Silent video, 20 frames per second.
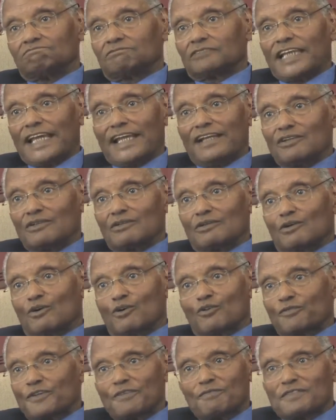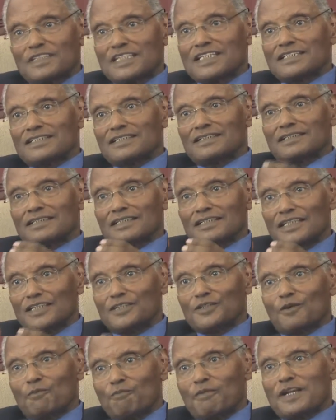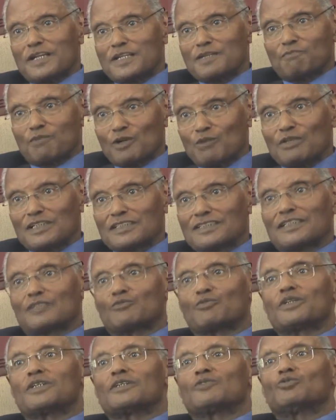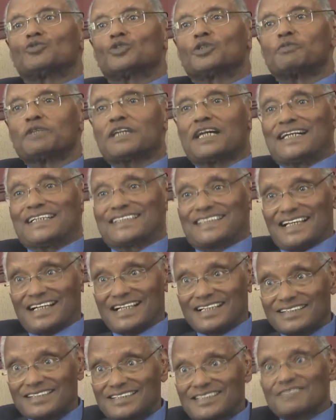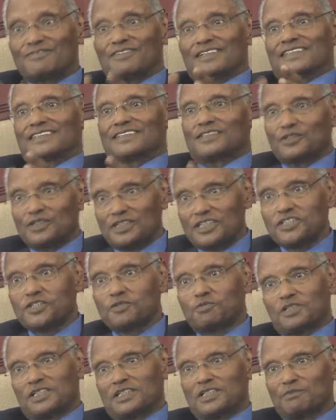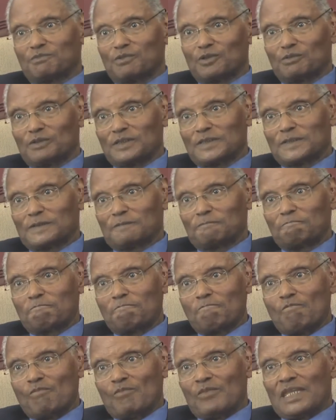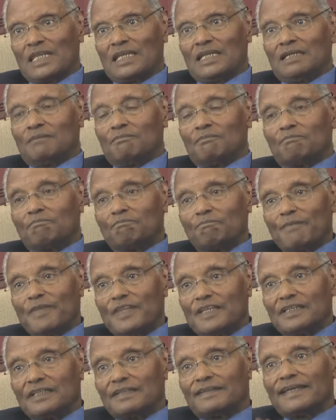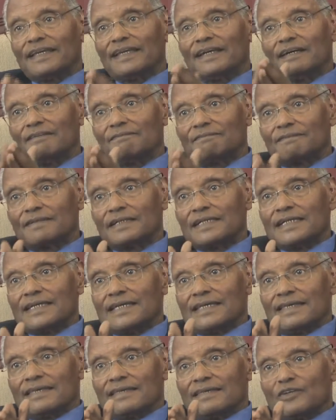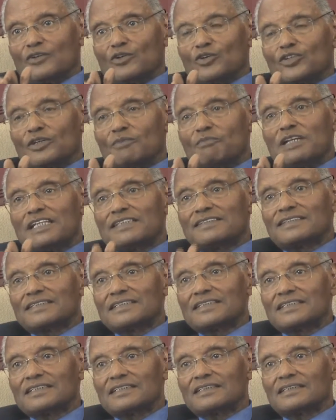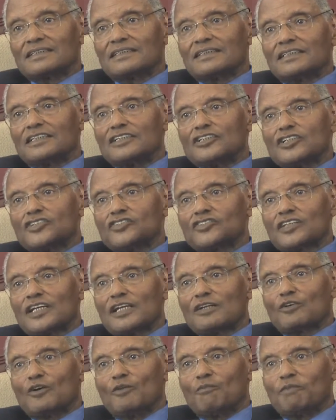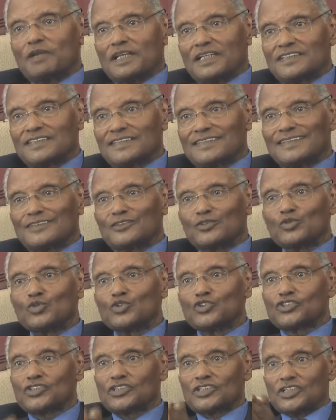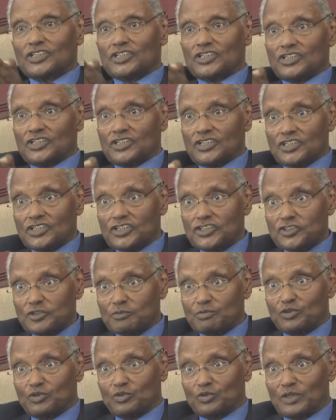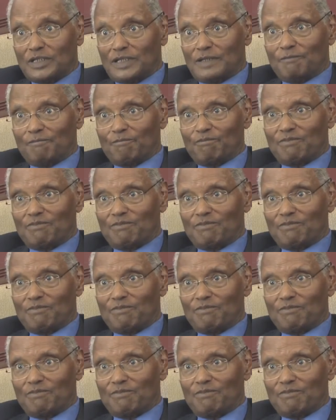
10 or 15 Ethiopian diplomats that would be as aggressive as the Egyptian diplomats. They have, the military industrial complex that rules Egypt today,